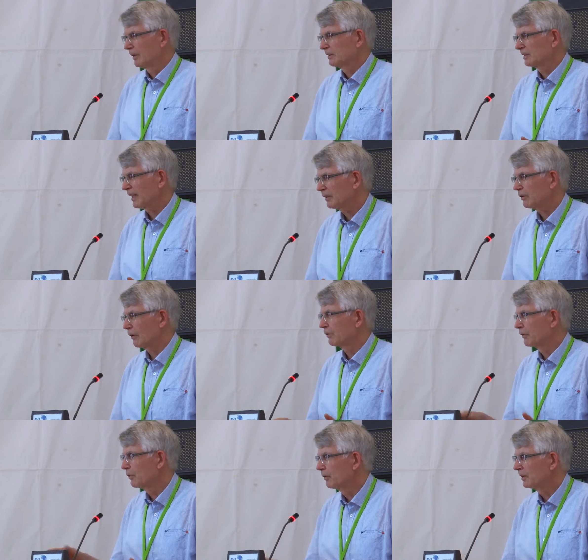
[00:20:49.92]
set of
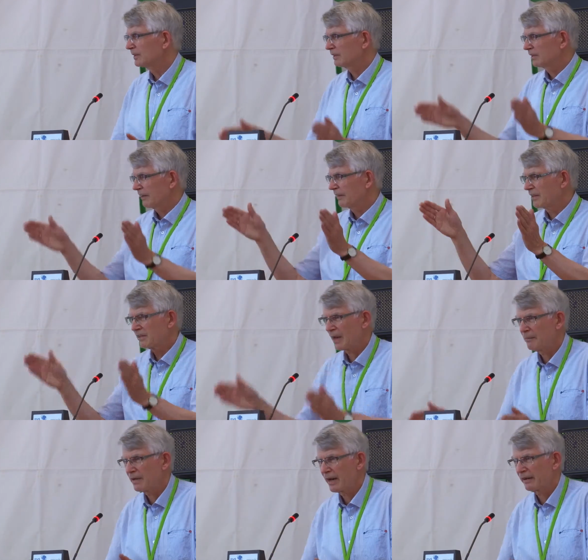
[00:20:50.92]
rules in the
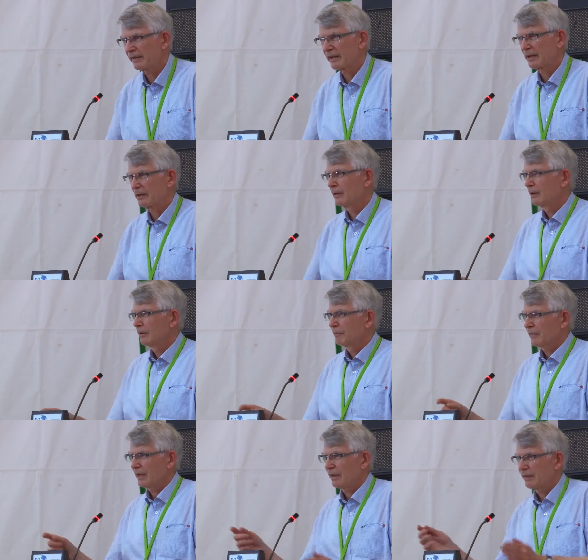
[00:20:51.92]
same area,
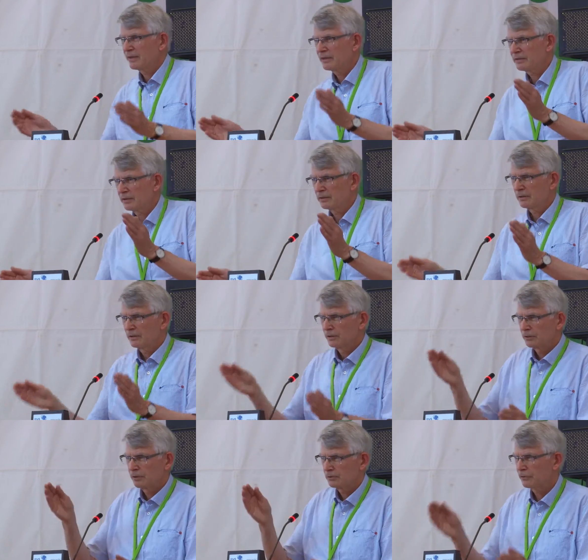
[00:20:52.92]
and it is a
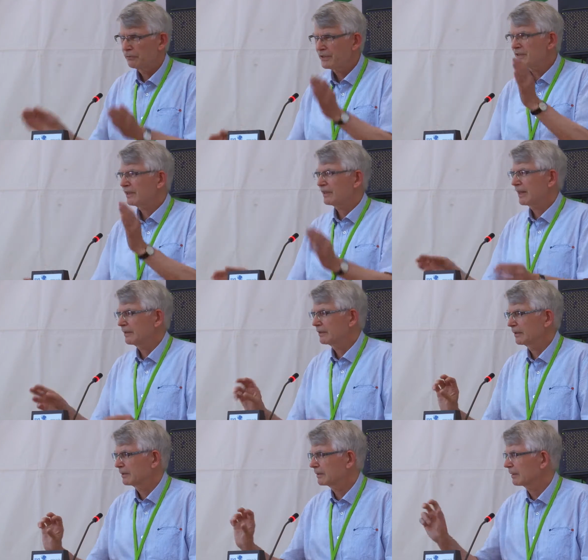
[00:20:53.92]

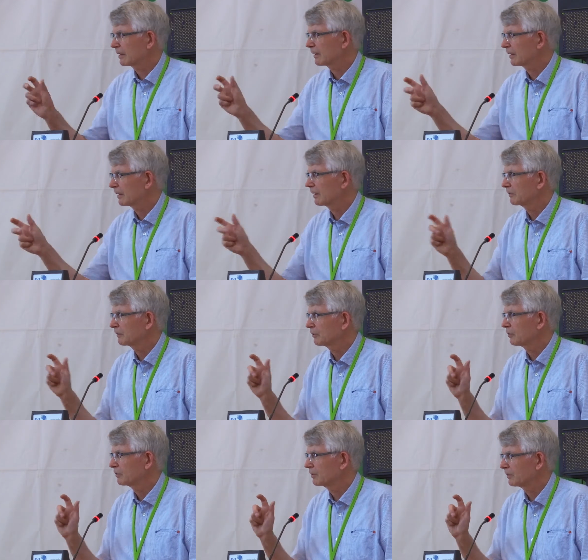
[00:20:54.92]
sophisticated
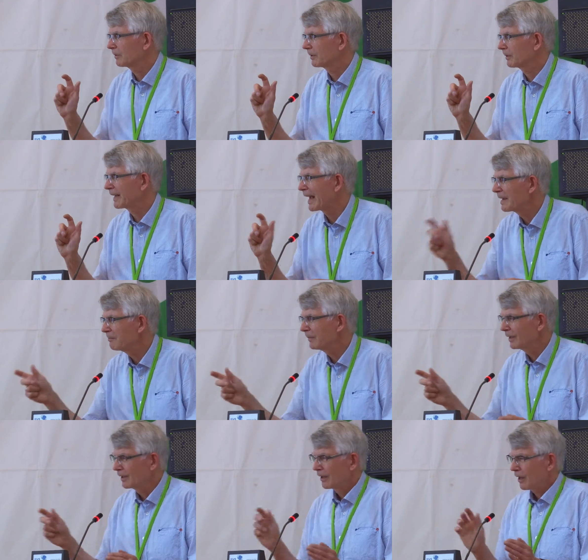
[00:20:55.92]
game
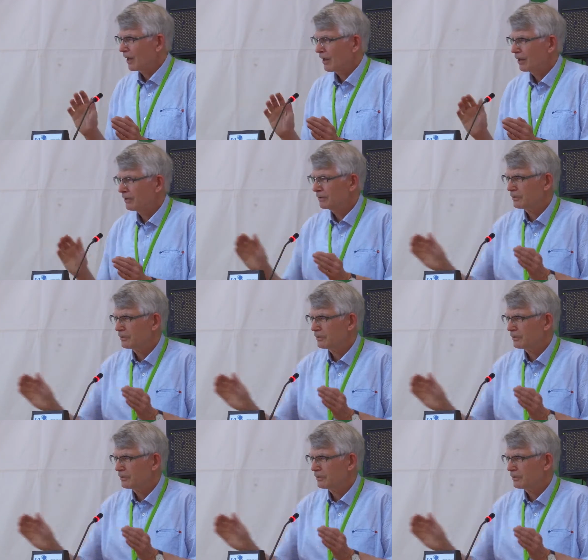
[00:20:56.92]
how